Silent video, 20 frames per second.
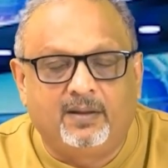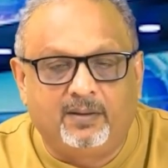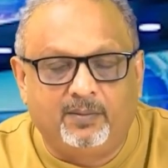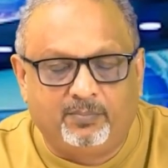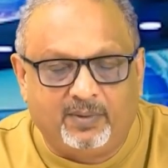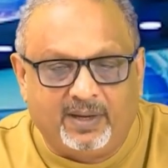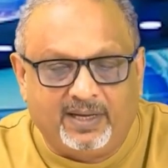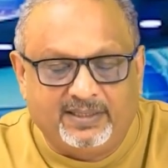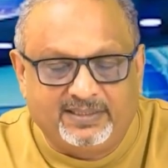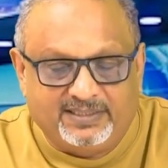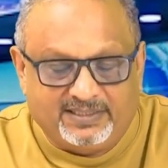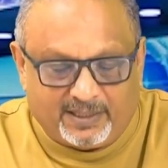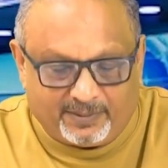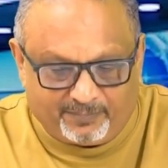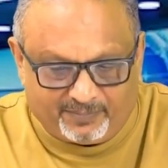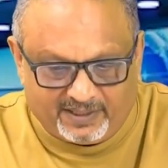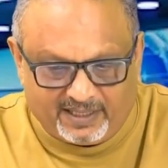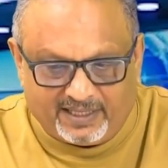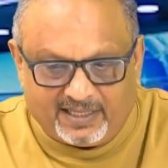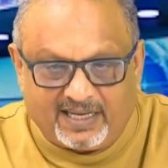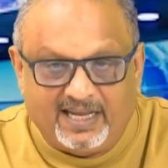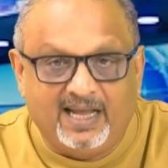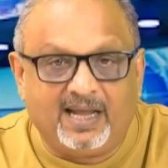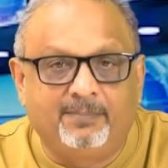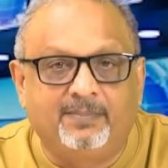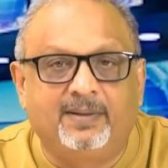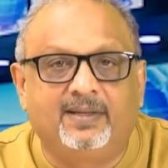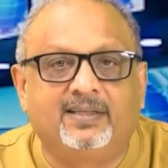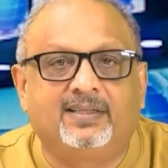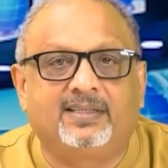When something
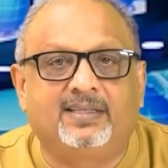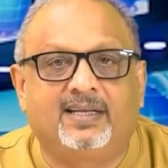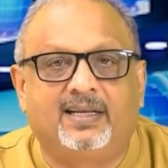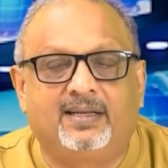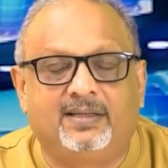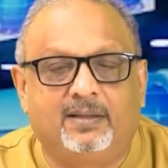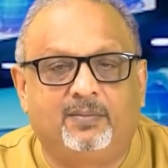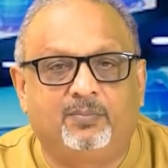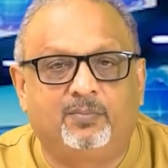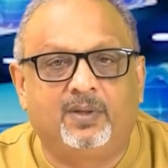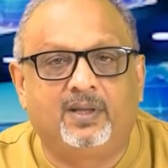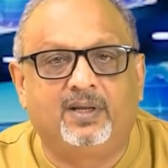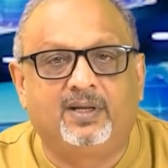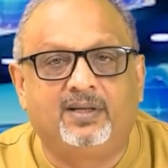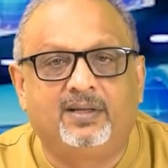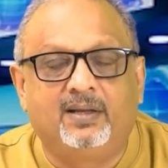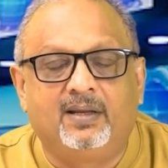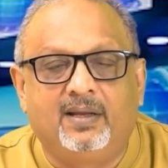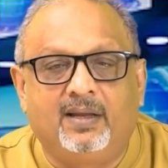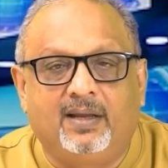happens in the world,